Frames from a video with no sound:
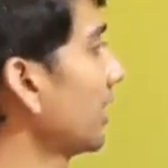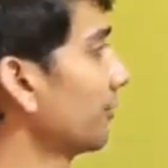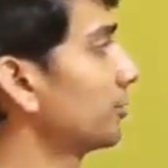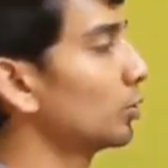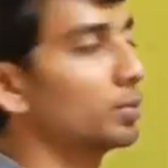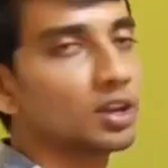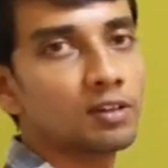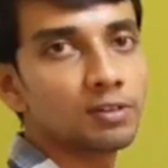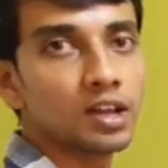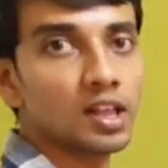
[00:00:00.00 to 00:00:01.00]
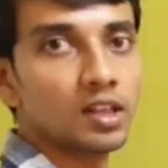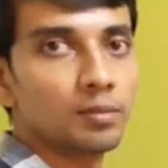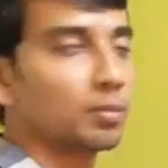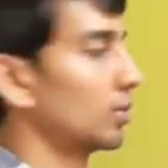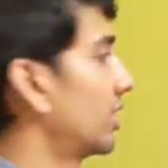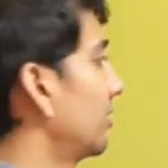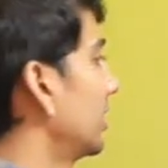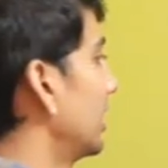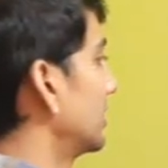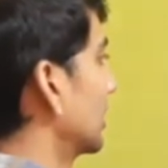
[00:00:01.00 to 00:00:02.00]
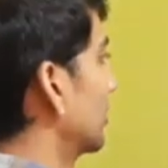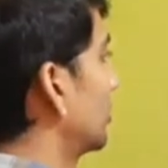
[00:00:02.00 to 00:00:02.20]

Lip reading: f to be of bounded variation.